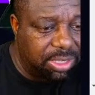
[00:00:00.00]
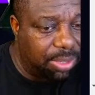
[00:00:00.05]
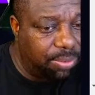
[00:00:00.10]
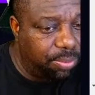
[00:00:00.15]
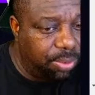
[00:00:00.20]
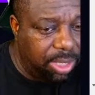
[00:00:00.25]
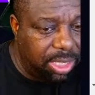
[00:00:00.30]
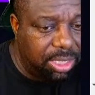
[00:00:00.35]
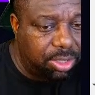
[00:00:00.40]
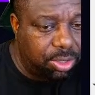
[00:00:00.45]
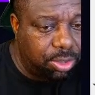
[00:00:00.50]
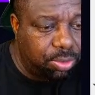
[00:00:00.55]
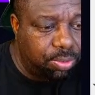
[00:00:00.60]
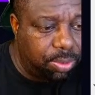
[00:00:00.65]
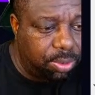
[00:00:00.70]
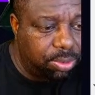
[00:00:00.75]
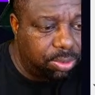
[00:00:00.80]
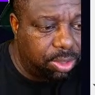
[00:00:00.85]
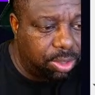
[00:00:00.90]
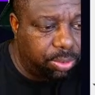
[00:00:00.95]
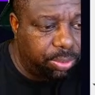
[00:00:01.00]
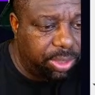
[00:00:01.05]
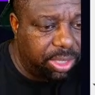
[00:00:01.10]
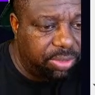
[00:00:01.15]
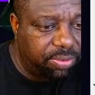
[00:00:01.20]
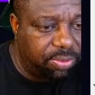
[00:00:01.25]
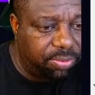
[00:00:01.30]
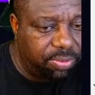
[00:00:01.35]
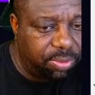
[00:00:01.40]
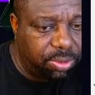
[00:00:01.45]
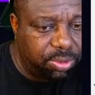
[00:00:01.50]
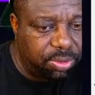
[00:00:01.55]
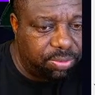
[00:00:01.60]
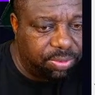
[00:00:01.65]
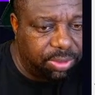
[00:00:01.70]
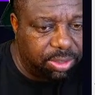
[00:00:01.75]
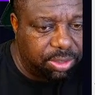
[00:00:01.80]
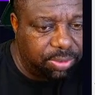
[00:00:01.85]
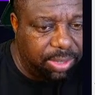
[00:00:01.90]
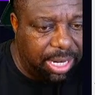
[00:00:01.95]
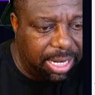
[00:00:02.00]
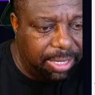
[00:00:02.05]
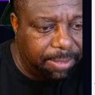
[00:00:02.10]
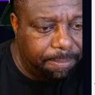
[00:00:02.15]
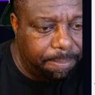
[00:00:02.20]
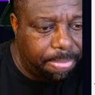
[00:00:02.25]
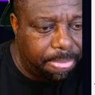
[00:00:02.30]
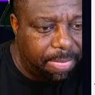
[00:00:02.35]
I really do want the threes for Vucevic, right?